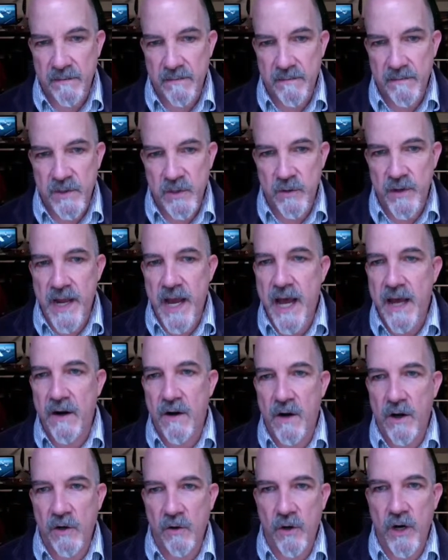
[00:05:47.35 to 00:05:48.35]
So not
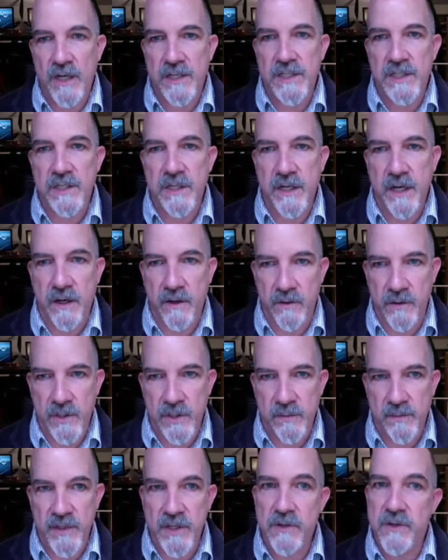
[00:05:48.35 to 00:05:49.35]
across the coast,
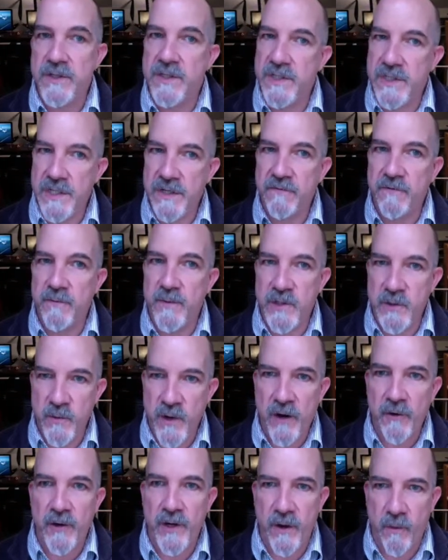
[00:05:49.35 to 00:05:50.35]
but you can see from this
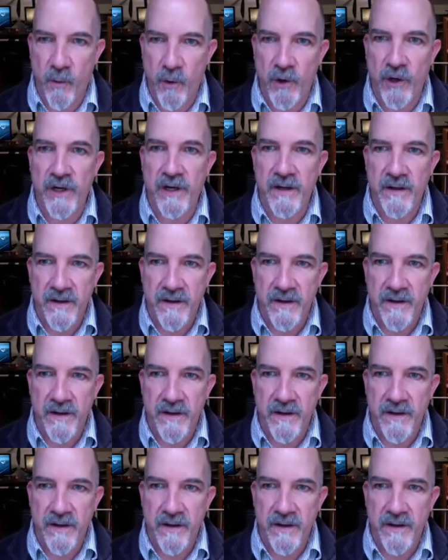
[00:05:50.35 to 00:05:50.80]
route network,